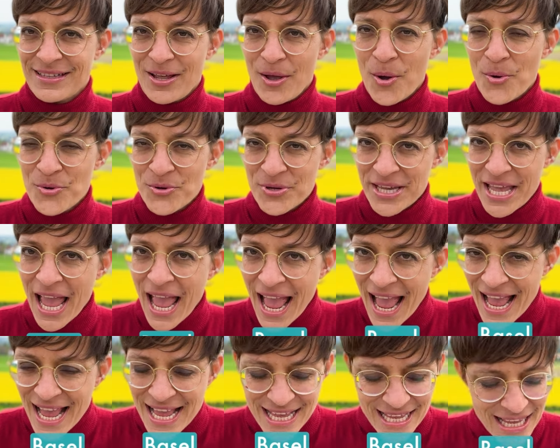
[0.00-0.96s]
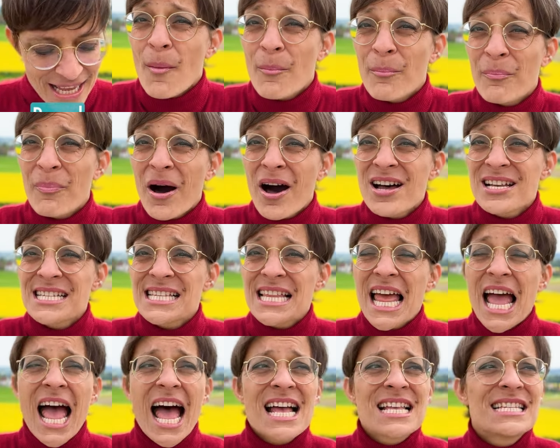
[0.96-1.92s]
Okay, Basel
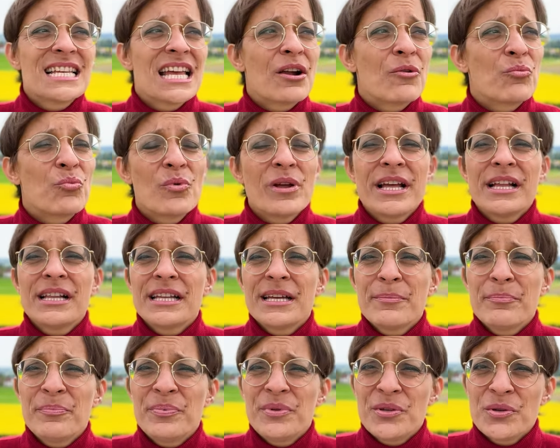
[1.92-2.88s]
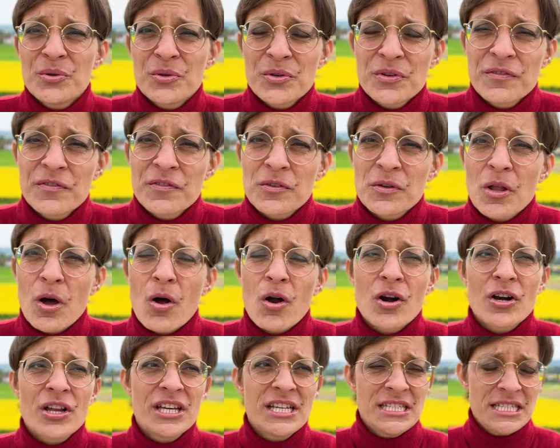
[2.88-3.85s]
has a really beautiful
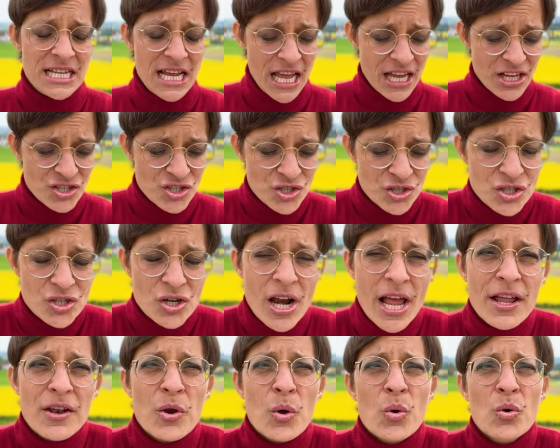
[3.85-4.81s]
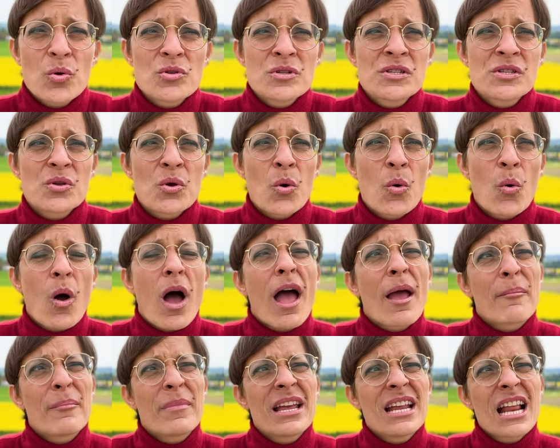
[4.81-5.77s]
architecture, and also,
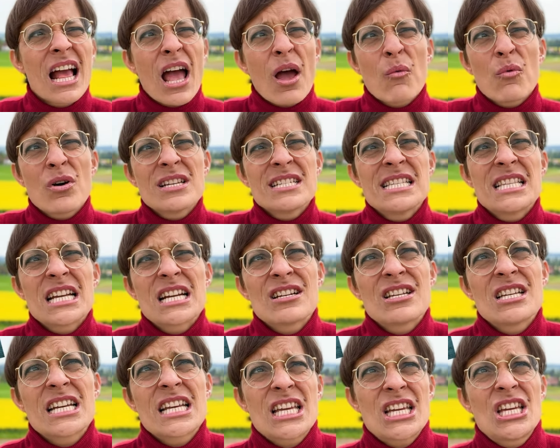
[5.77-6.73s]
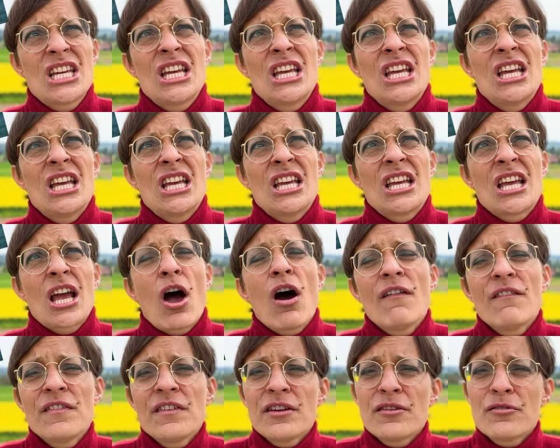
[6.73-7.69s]
I mean, I was there like
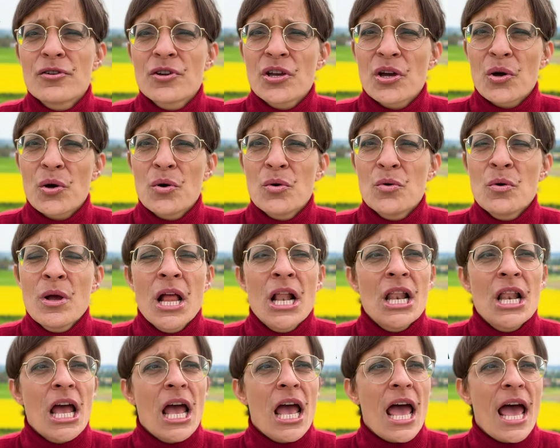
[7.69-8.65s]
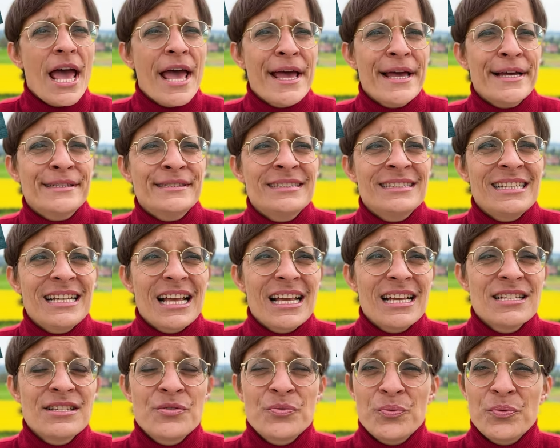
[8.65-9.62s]
half a year ago, and
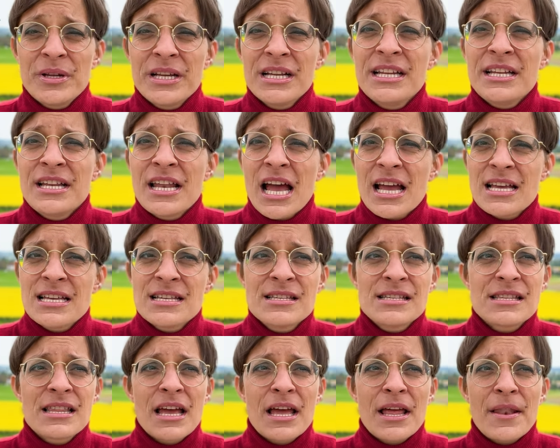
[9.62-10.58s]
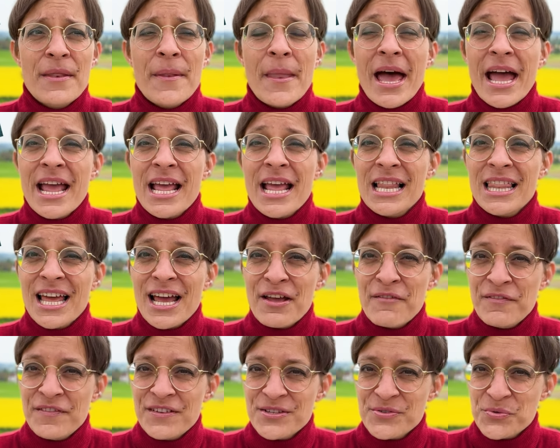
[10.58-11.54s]
it's really nice. The
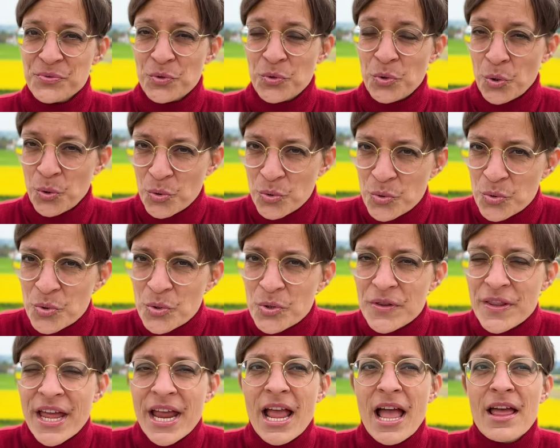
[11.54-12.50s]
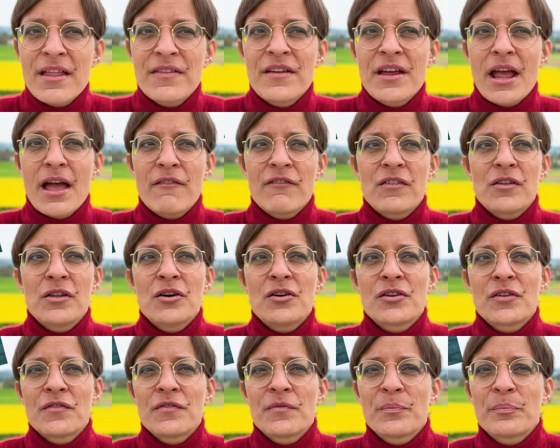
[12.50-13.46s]
nightlife is cool. They have a lot
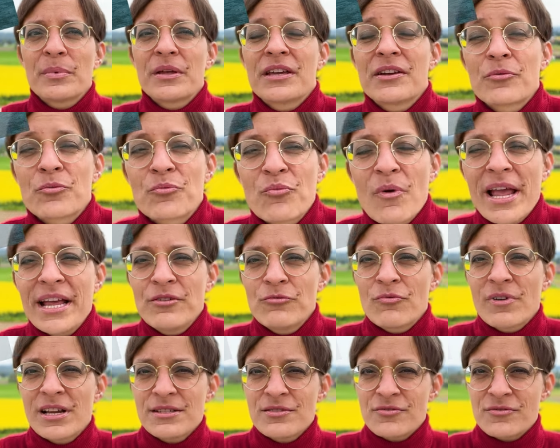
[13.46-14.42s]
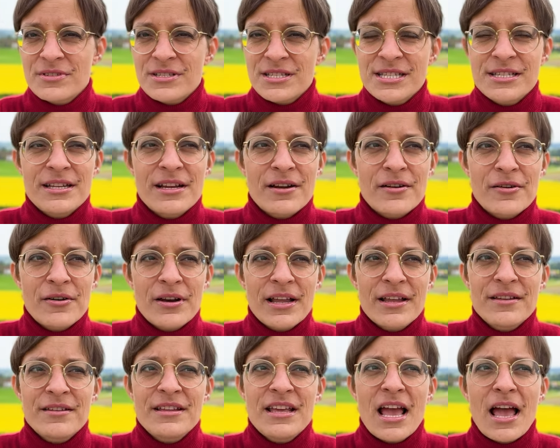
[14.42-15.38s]
of great restaurants there,
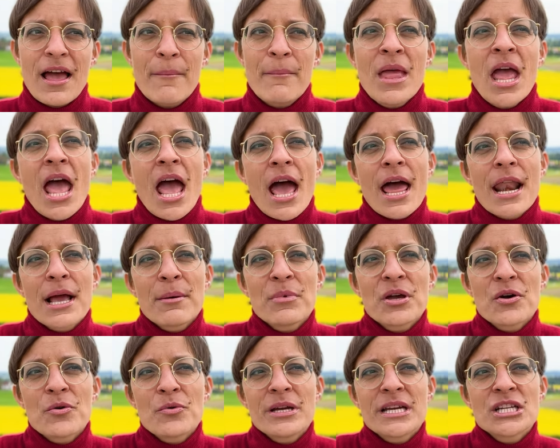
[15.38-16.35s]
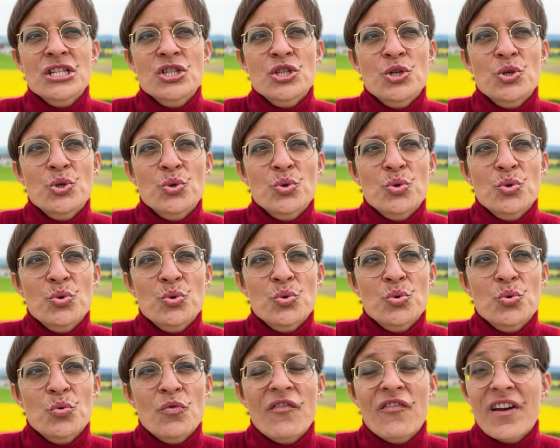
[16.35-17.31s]
and yeah. And I'm going
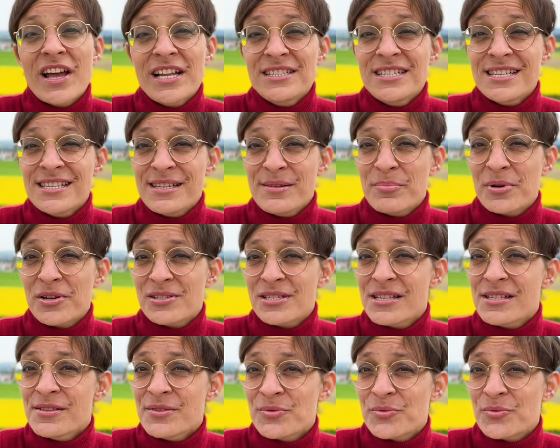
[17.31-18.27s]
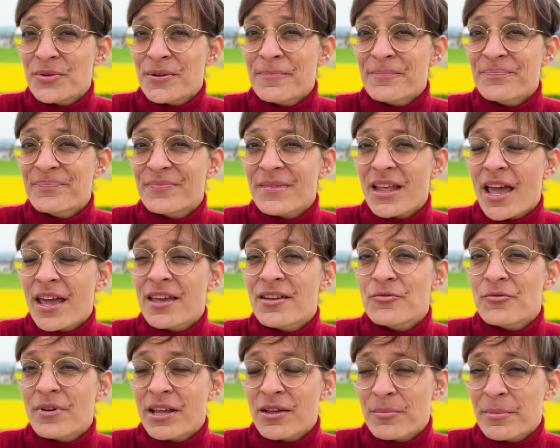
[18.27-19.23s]
to Fantasy Basel soon. I can
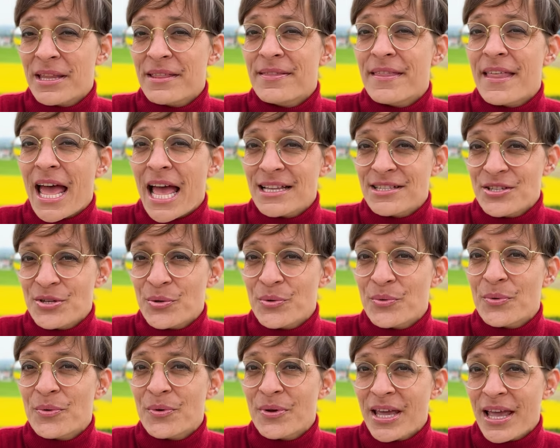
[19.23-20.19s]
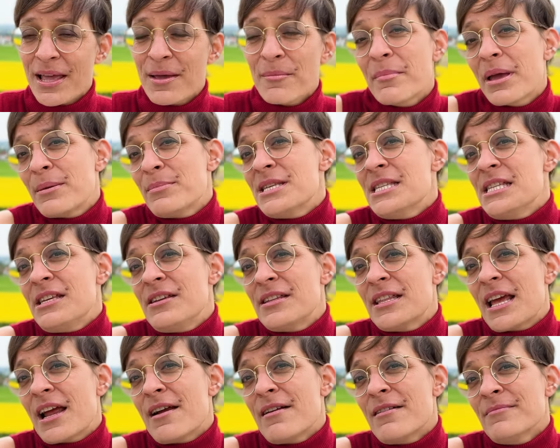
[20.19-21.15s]
recommend that too, okay? Maybe see you
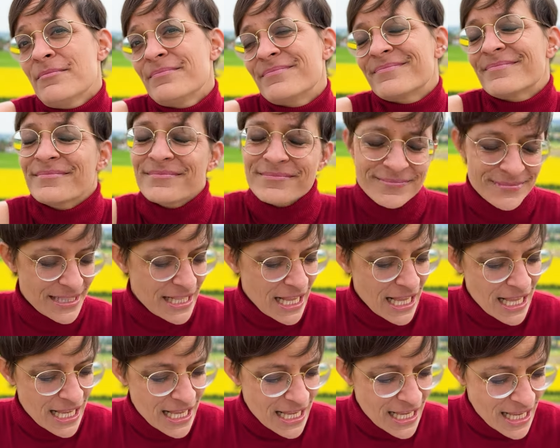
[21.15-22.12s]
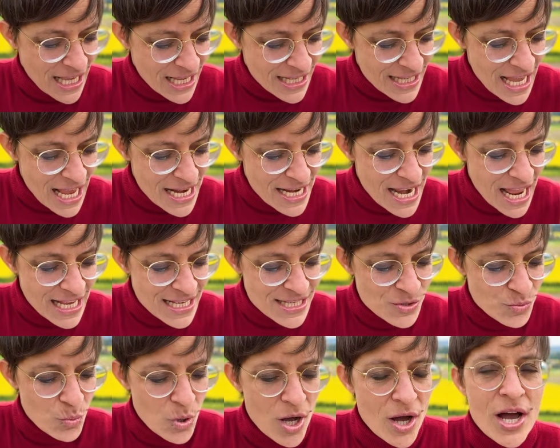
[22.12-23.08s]
there. Okay,
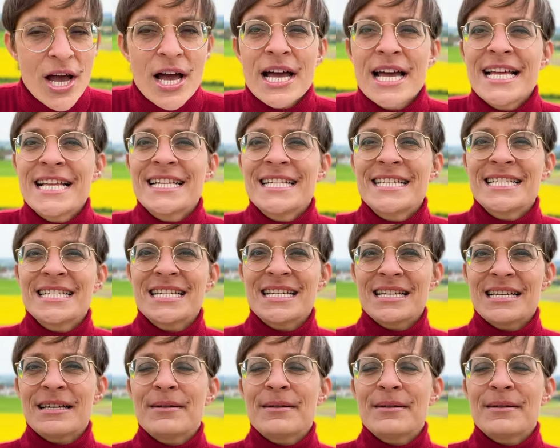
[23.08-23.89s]
next one.